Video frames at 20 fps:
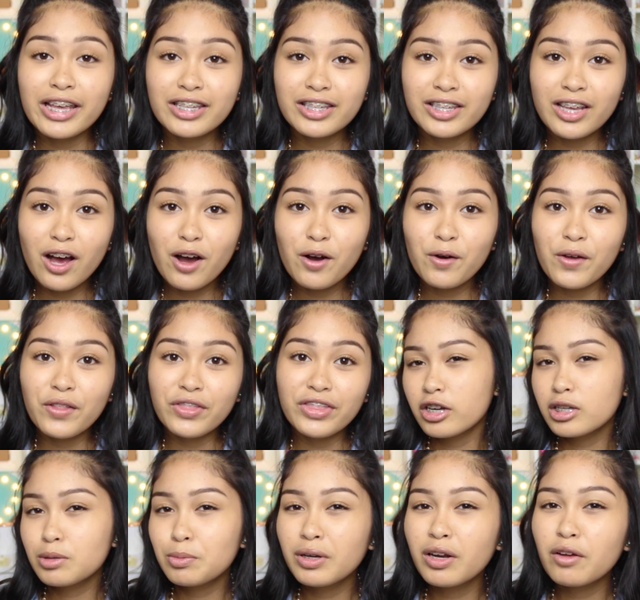so
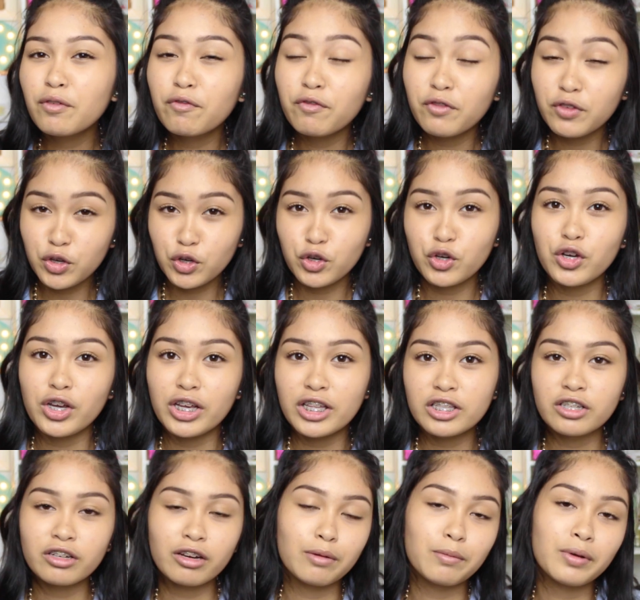there's been a few
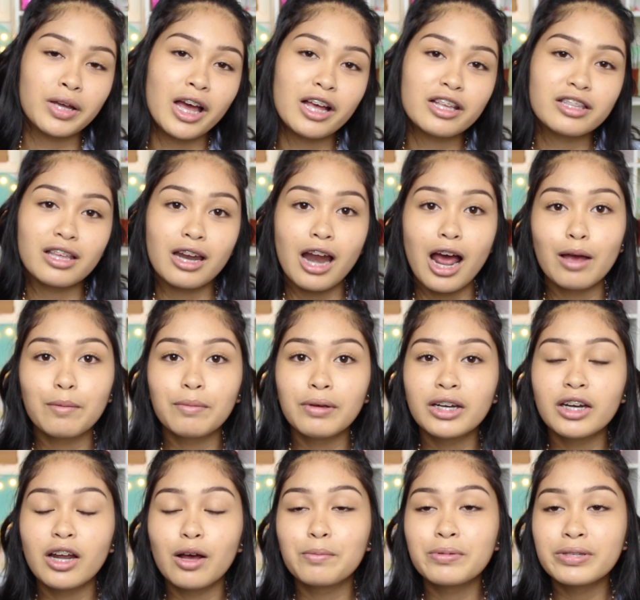Instagram accounts that I've
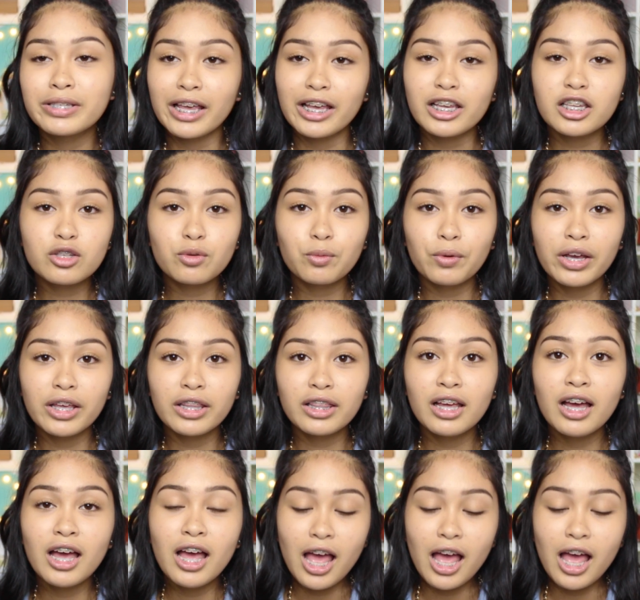been obsessed with